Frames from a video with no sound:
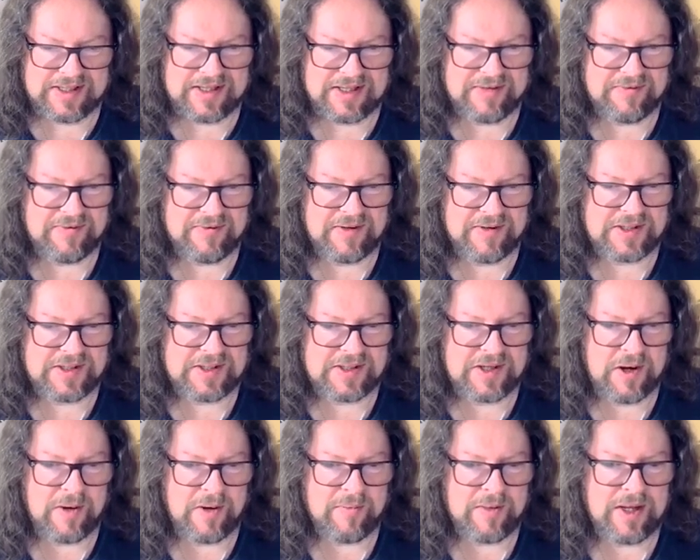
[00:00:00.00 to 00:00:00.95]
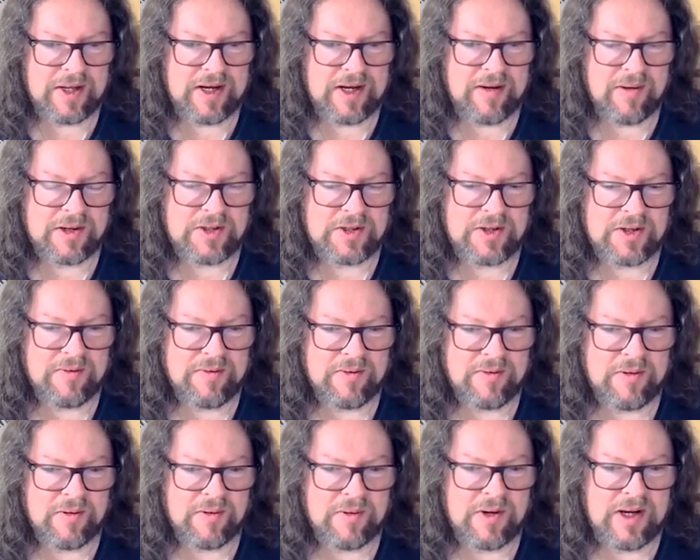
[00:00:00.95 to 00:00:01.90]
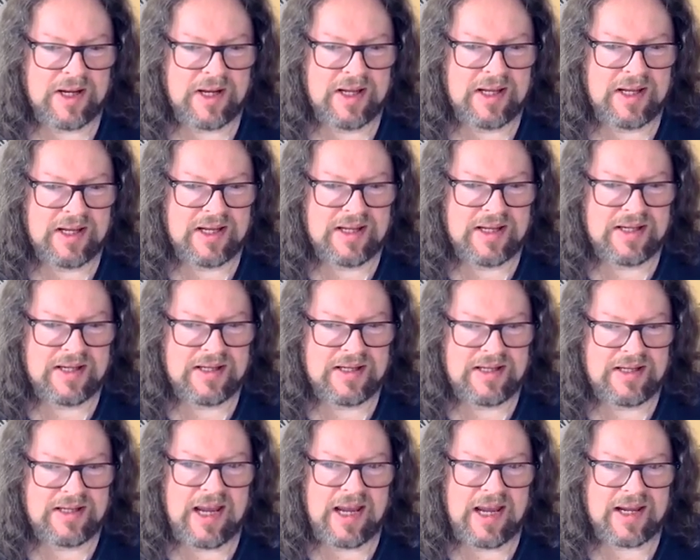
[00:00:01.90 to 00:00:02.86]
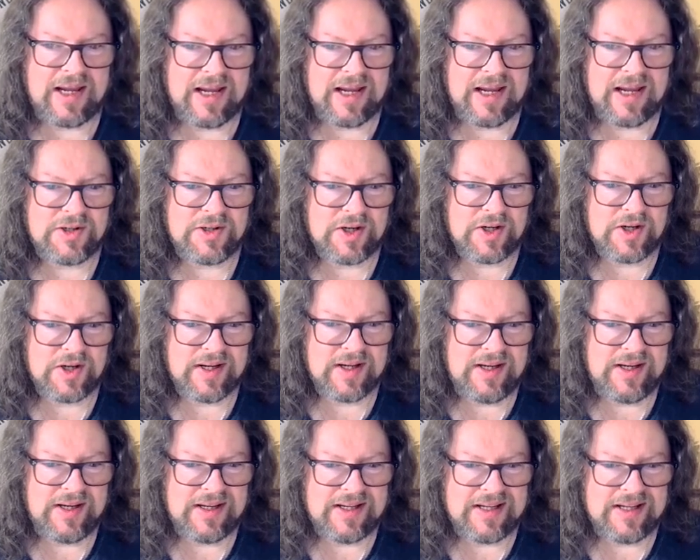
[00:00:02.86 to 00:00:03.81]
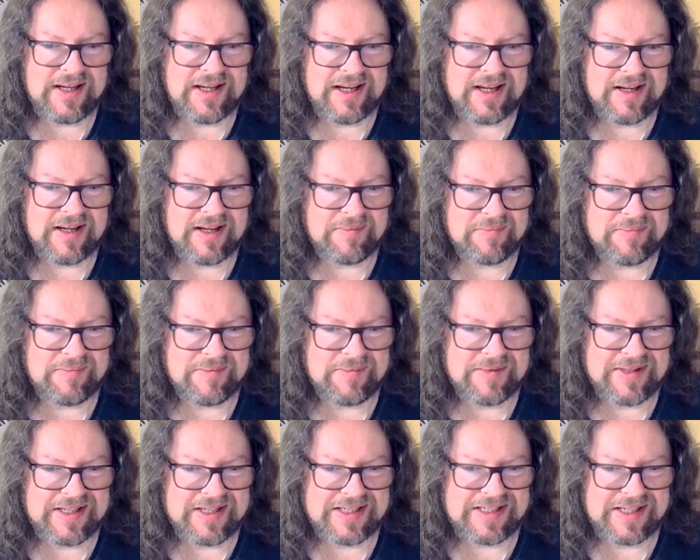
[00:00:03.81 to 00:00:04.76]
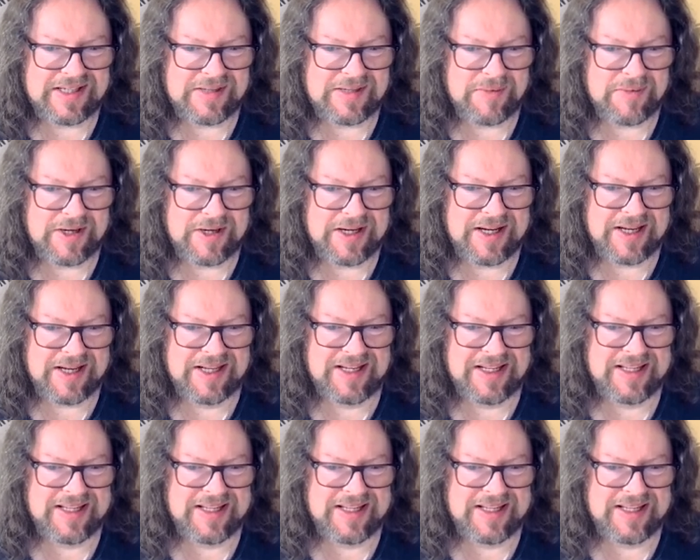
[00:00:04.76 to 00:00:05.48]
the first time that you actually thought, yeah, actually, this is me?